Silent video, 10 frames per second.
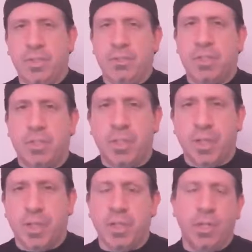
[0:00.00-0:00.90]
no such
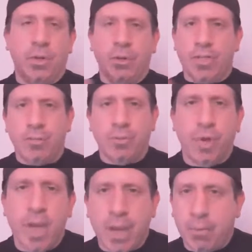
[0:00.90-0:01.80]
thing. You're a
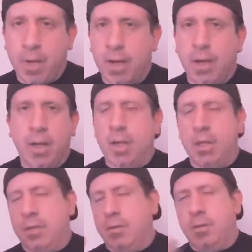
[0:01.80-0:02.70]
tinfoil hat wearer.
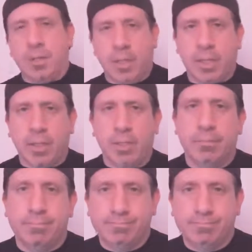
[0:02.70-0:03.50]
Click.